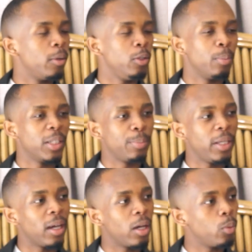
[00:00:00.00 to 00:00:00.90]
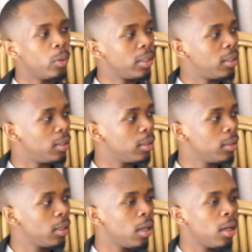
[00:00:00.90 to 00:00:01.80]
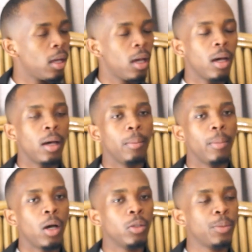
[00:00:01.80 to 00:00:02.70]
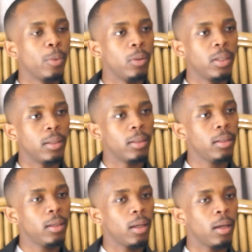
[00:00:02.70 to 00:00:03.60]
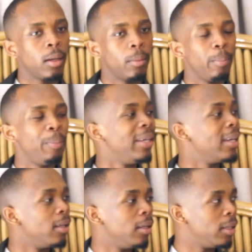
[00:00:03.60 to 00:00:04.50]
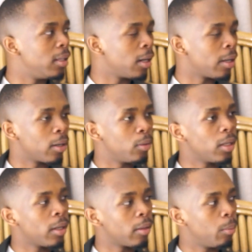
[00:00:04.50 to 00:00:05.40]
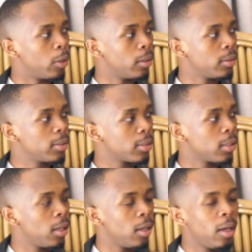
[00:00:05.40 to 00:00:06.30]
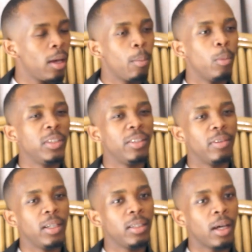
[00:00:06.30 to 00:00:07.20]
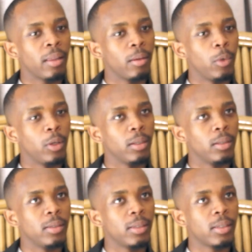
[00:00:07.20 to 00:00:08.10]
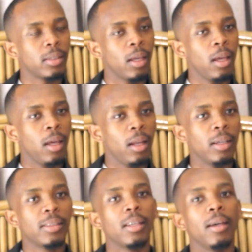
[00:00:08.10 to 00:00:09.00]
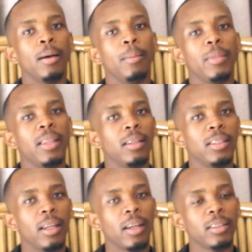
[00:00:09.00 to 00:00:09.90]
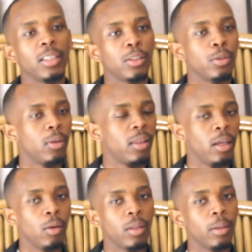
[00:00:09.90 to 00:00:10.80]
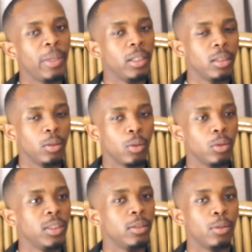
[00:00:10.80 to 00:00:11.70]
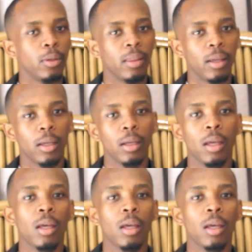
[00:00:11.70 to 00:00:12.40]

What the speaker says: You must be hardworking, outspoken, be a leader around other models, motivate other models. Let's say the director is not there or the pageant coach is not there.